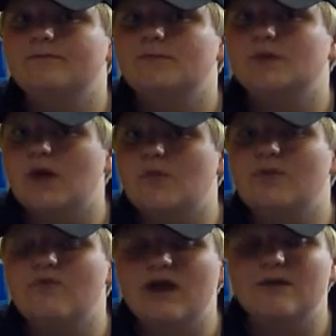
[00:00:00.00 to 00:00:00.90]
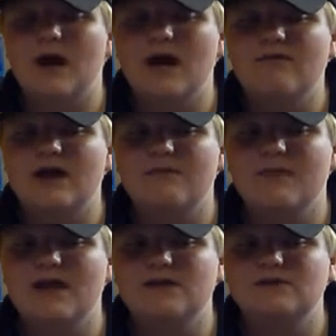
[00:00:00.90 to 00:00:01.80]
So I
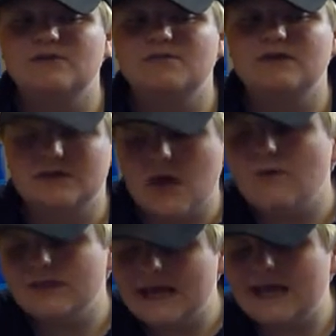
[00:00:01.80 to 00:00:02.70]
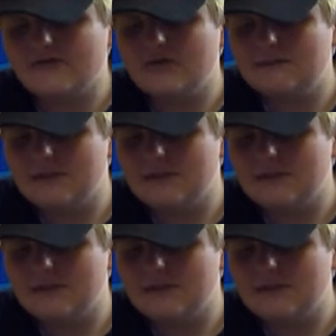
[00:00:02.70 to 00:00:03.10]
recommend go with electric,